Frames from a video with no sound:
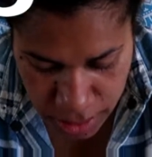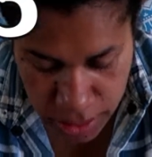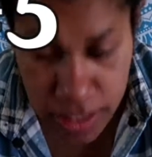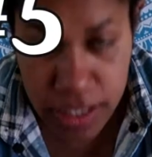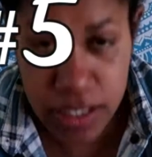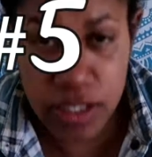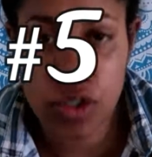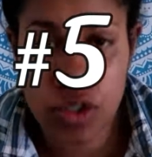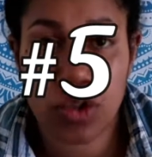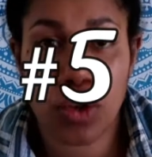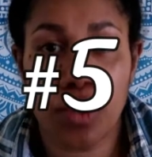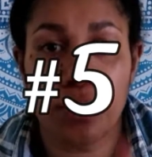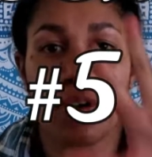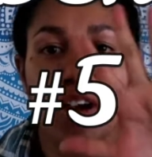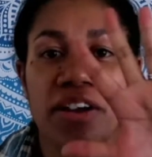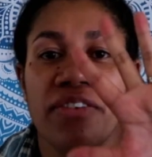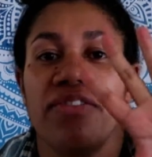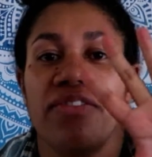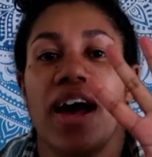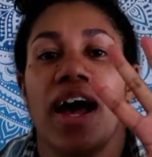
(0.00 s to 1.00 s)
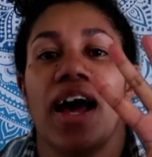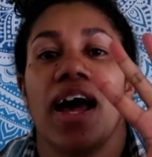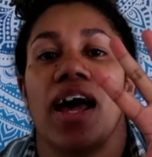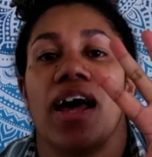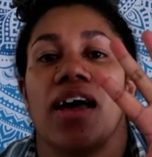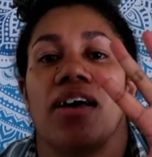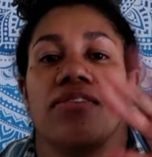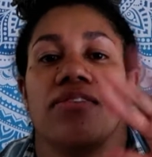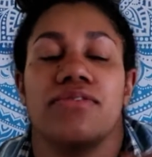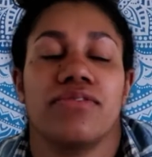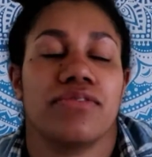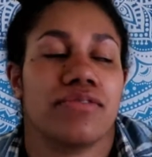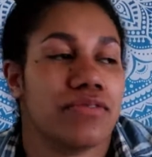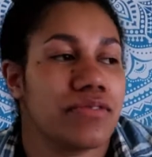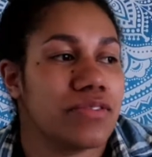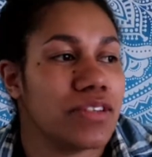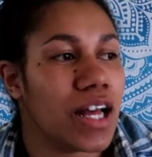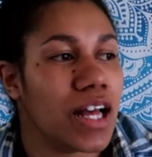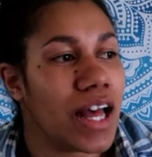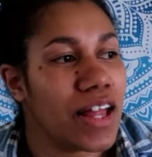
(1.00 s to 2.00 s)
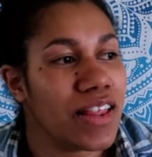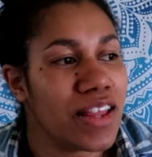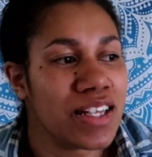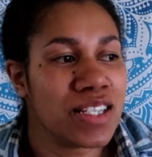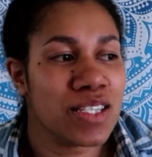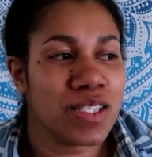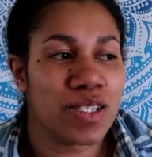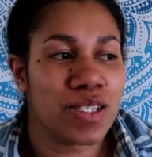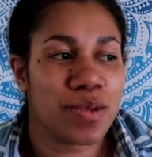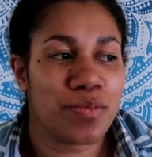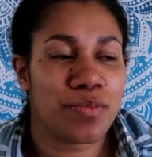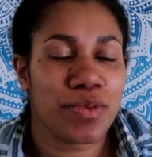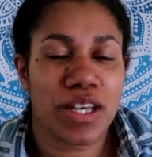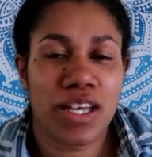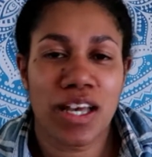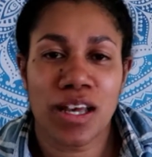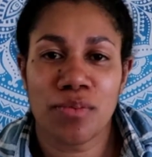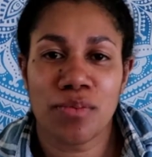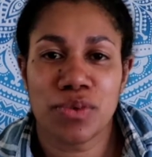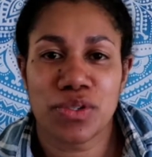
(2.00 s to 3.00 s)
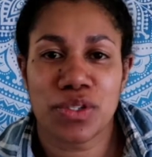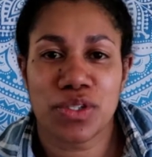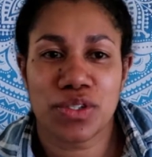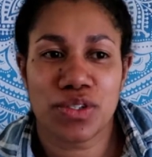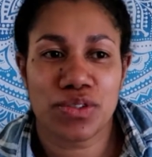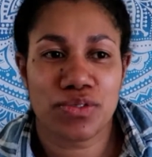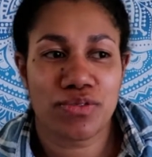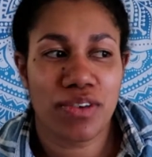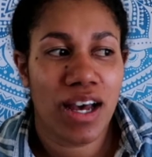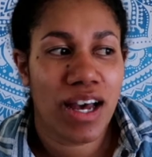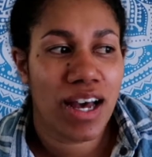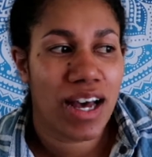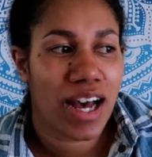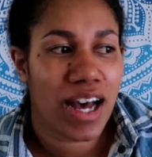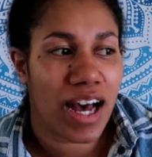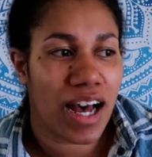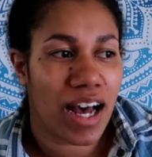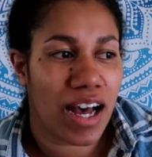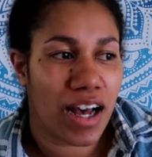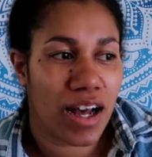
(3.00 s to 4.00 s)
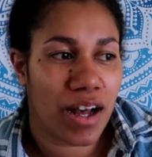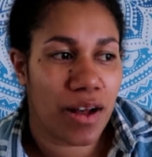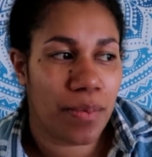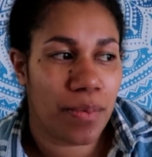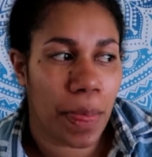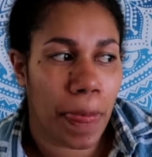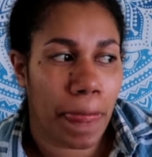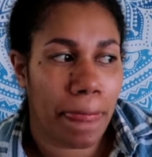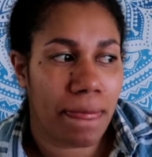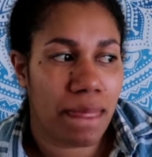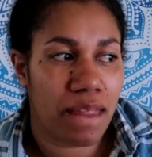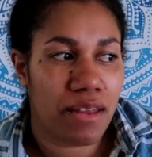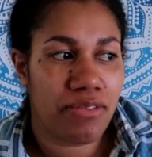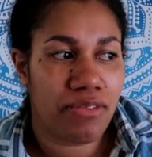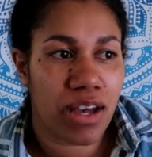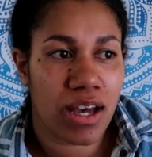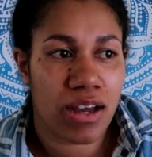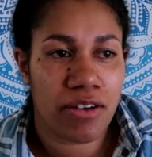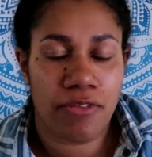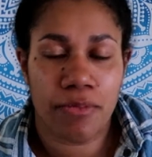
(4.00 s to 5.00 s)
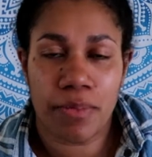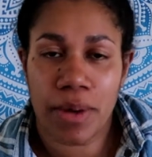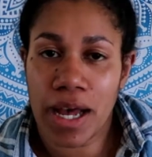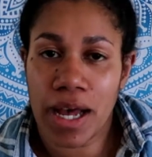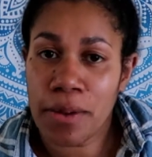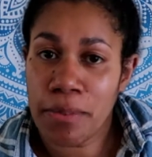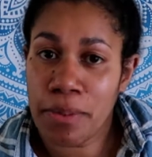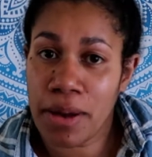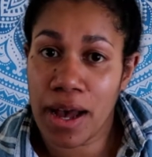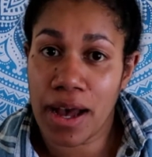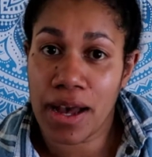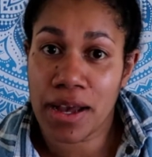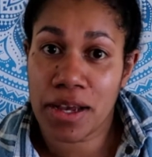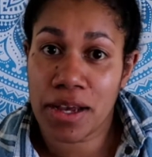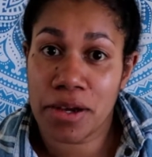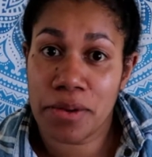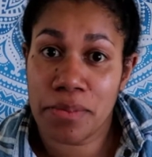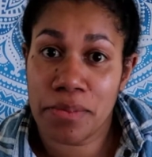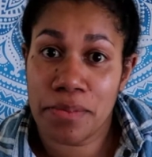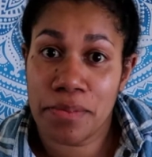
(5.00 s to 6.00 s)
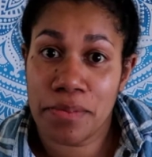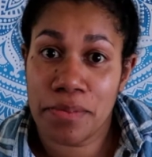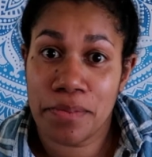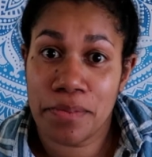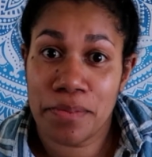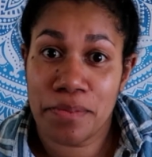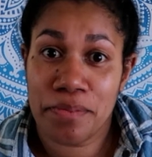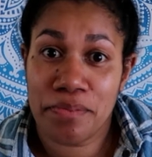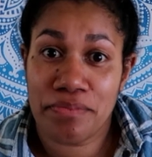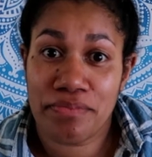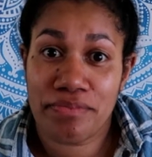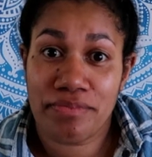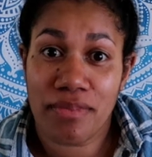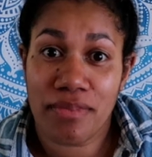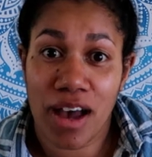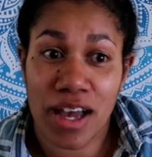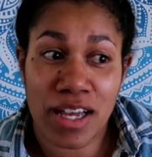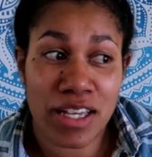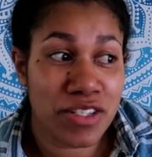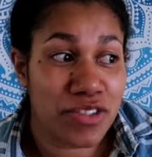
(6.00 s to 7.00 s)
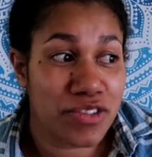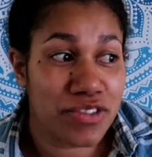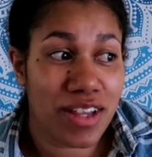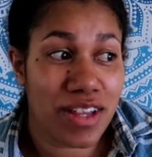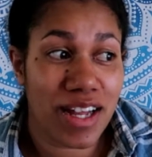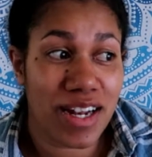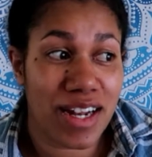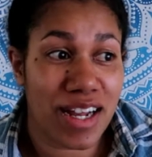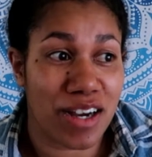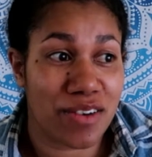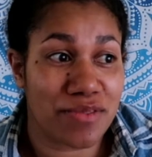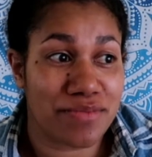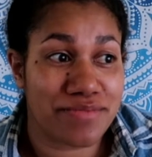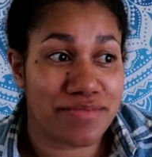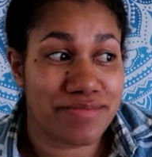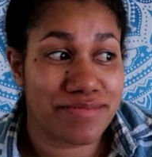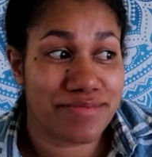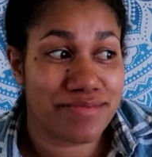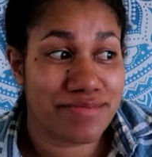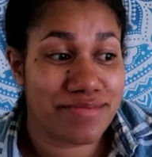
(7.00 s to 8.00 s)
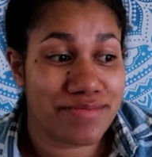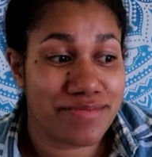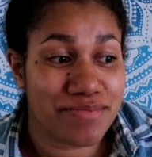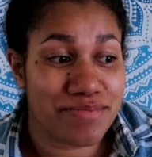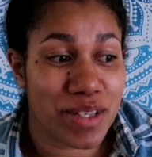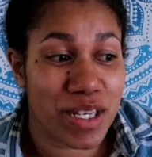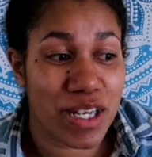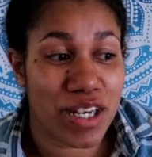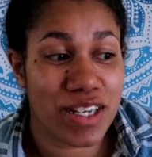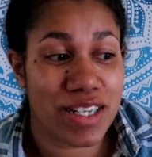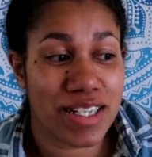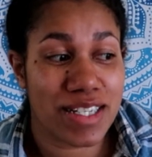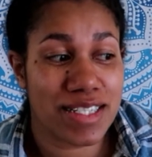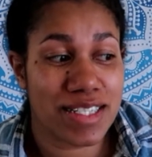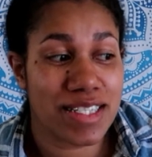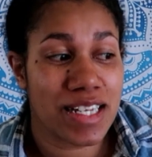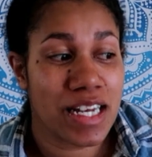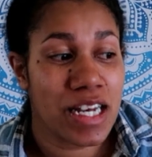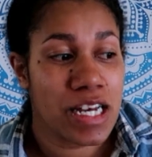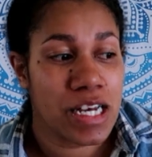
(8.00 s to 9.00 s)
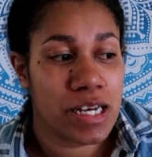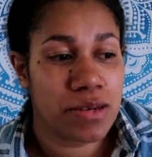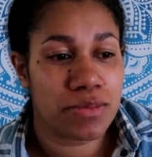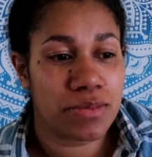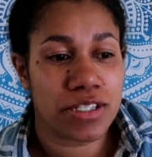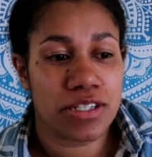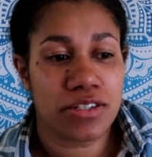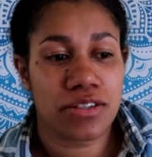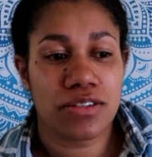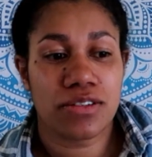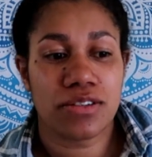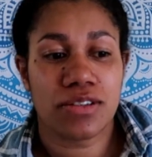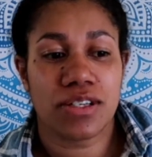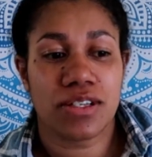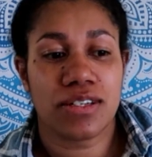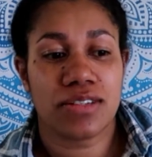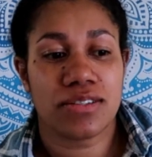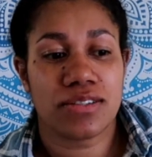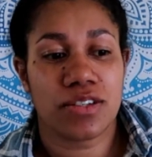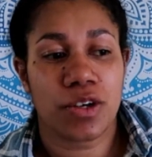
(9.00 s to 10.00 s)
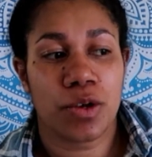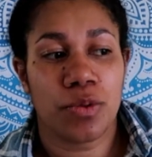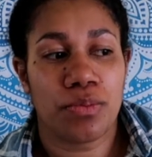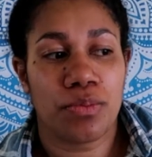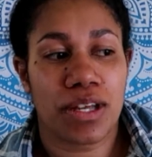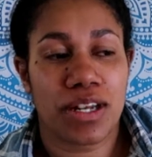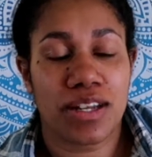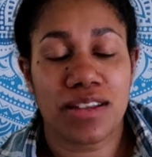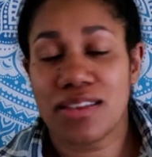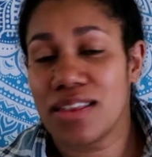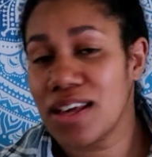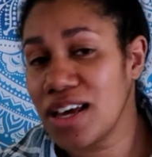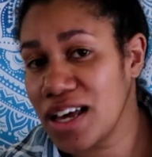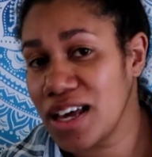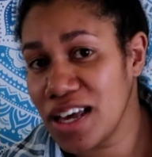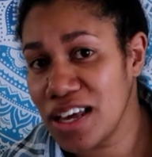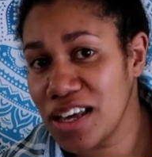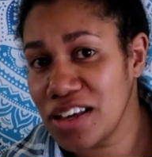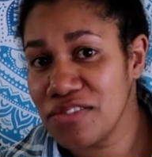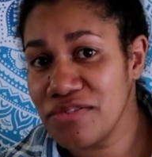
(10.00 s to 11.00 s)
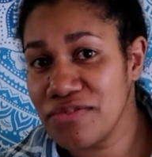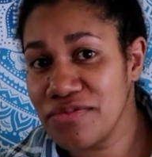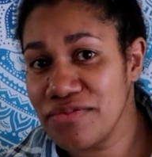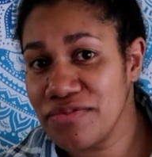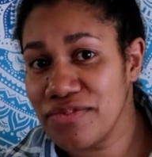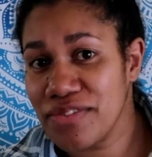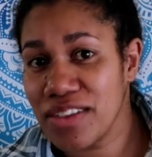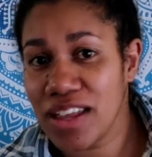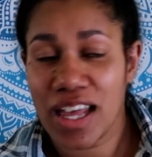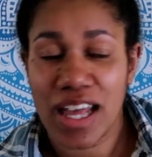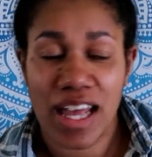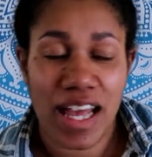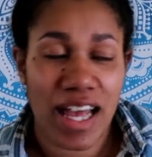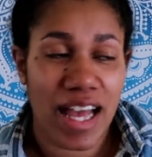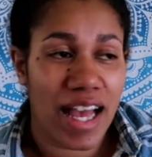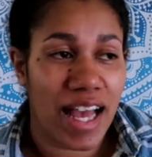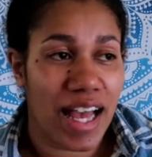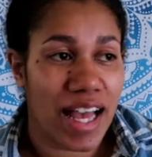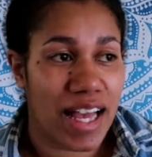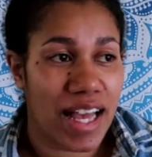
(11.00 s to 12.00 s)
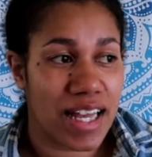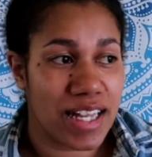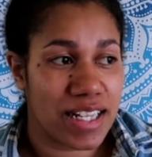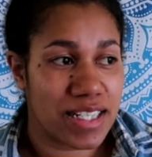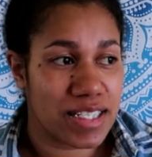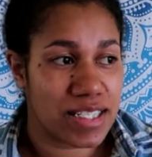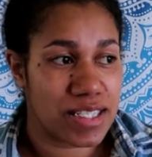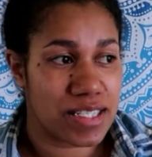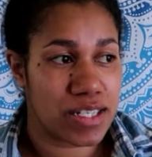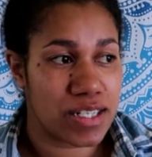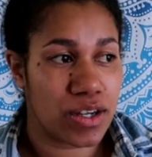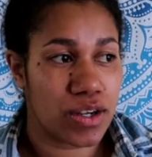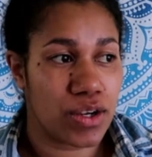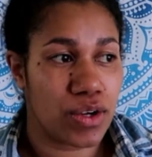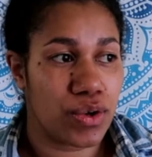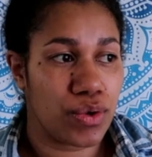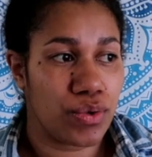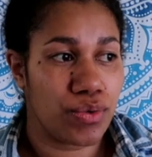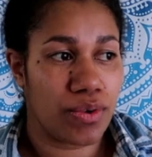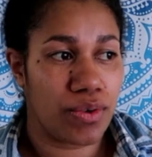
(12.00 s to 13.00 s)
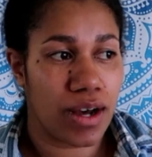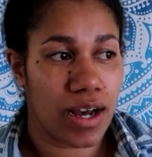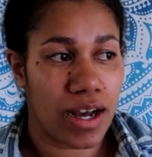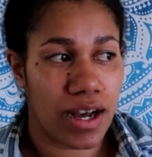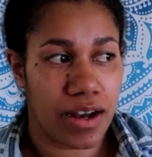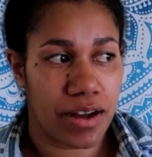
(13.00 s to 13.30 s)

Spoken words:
this is number 5, and that's being able to live out of a backpack. I can do that now because material things don't mean a thing, and so